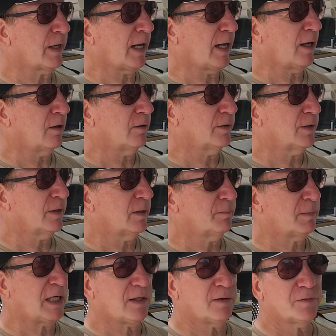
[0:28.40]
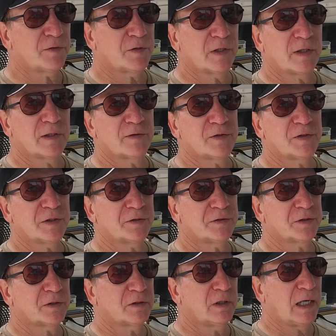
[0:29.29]
out at about
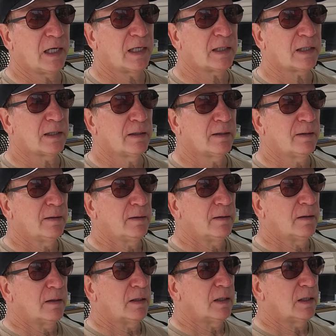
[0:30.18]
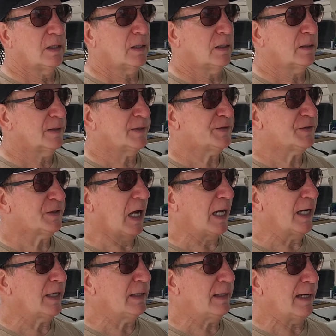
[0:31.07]
6 o'clock. It's
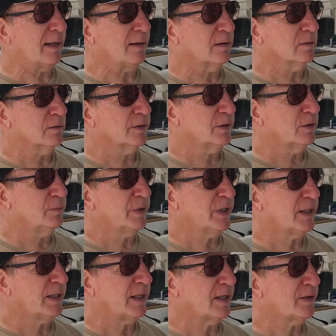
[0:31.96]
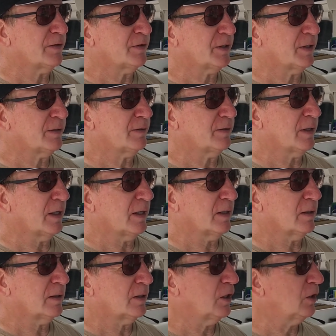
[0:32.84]
dying down a little bit as it
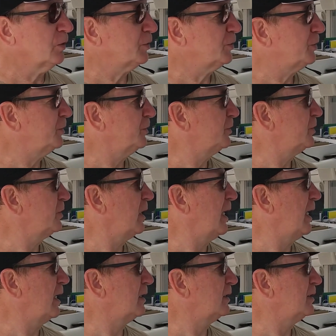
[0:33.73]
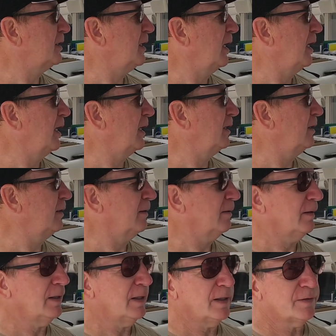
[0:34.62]
goes to slack tide.
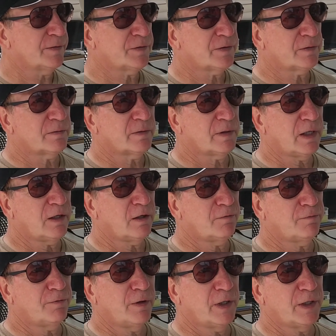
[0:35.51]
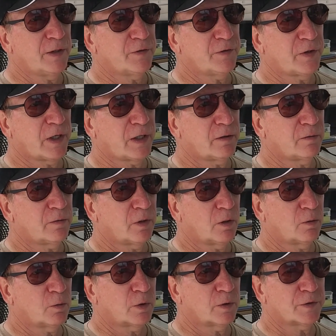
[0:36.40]
It's kind of funny is that,
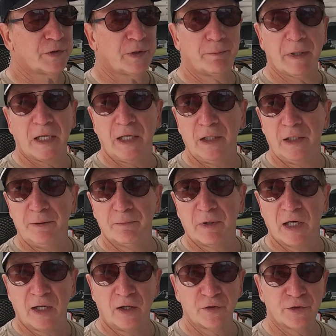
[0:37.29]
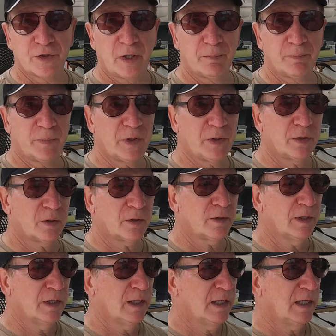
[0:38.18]
we're some 80 miles up
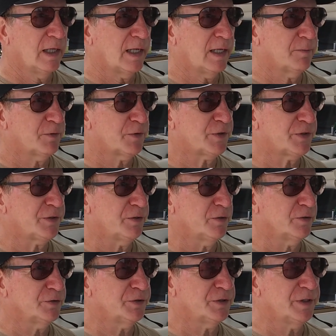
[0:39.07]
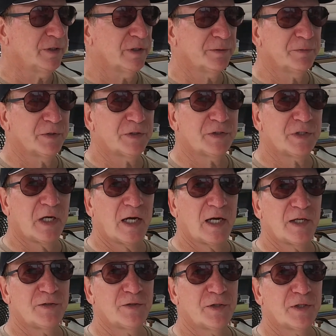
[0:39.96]
here and we're still dealing with
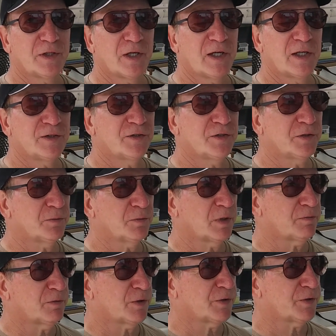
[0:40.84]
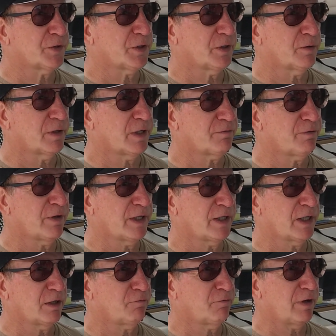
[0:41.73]
tides on the Hudson River. So I
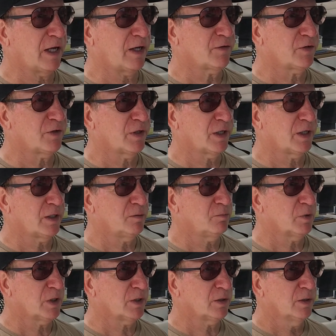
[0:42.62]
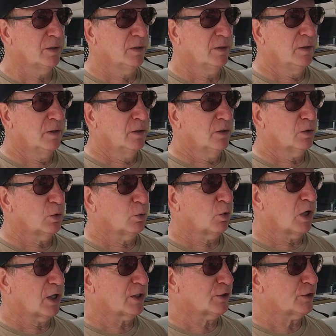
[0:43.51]
find that fascinating, but the
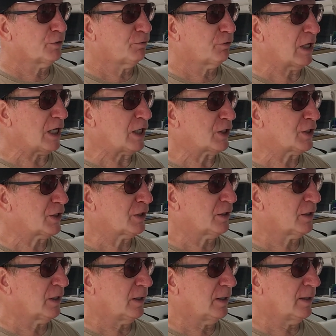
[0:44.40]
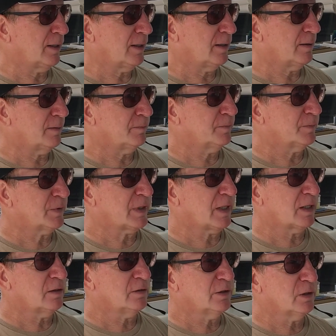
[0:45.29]
water's fresh.
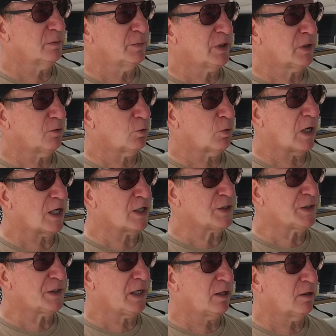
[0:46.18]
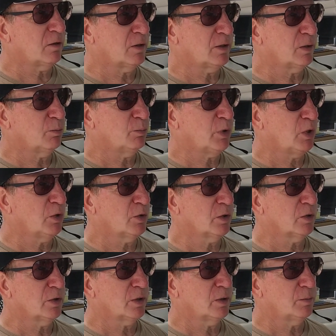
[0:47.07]
Got a little bit of wash down on the boat,
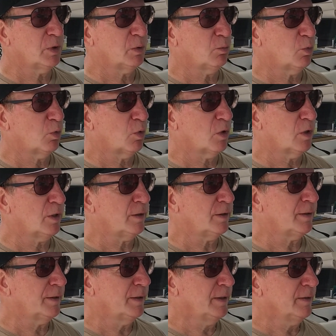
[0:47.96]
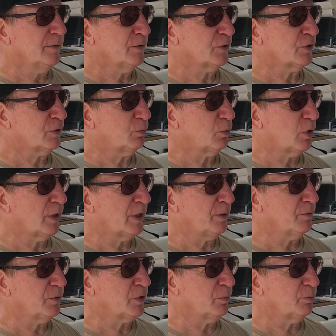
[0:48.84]
a little bit more. This
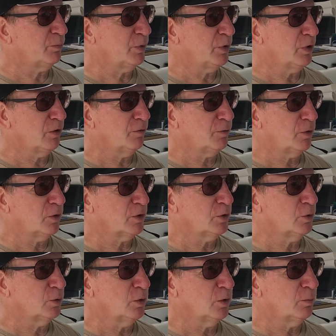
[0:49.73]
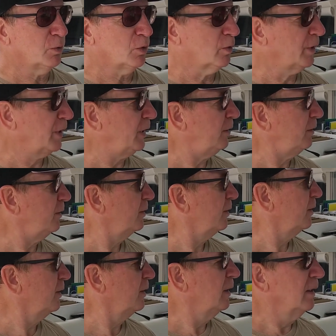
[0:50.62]
morning was a beautiful, cool morning.
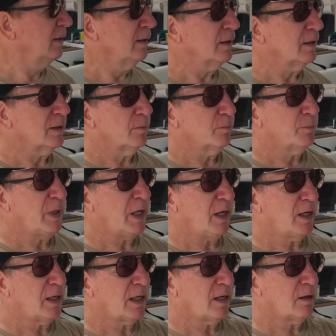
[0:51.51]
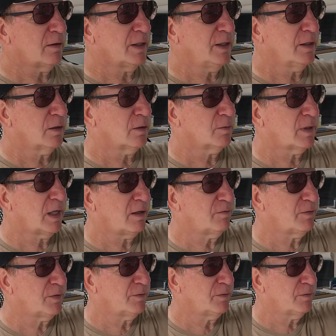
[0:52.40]
You can pan out here,
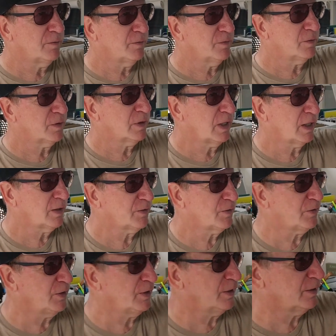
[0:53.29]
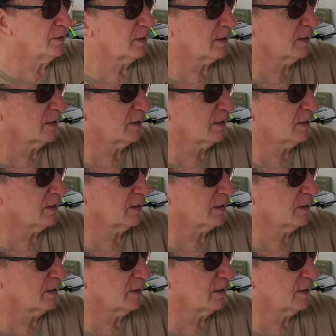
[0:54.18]
Rev, and kind of see